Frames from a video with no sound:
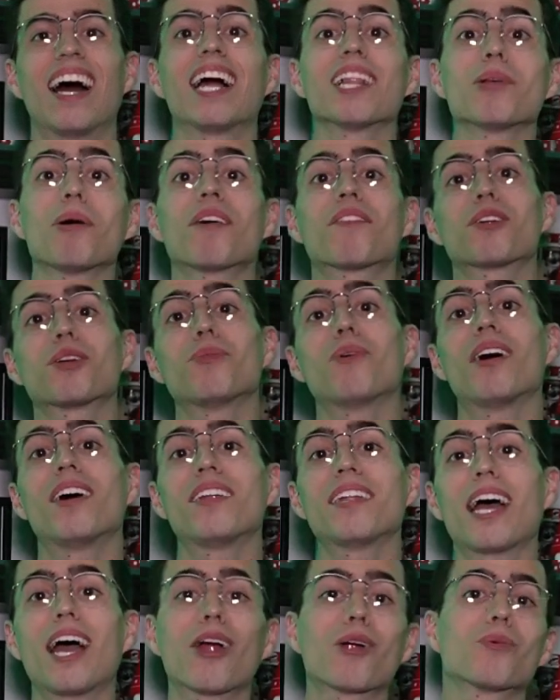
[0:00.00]
Hello everyone,
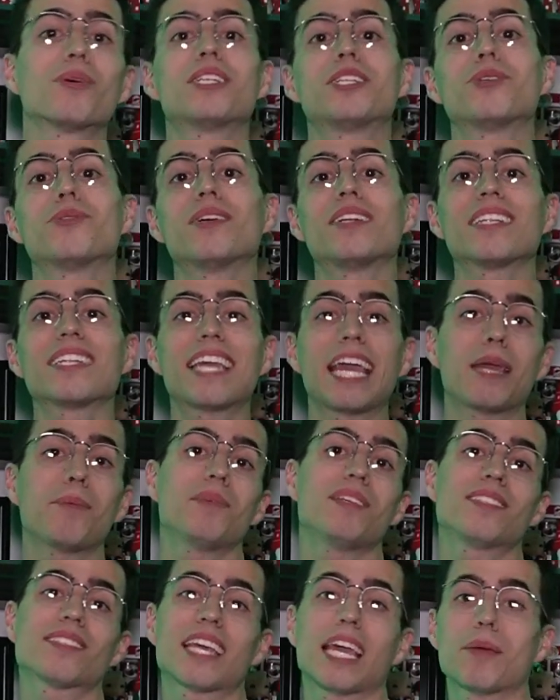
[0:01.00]
how are we doing?
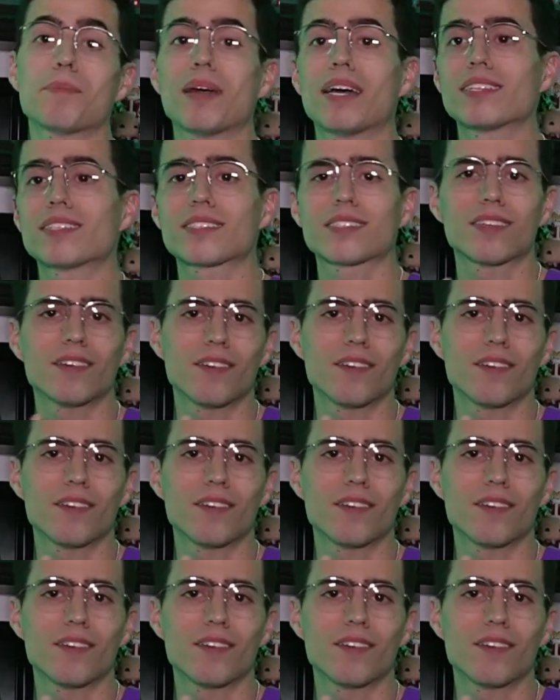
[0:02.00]
Gamies, gamettes,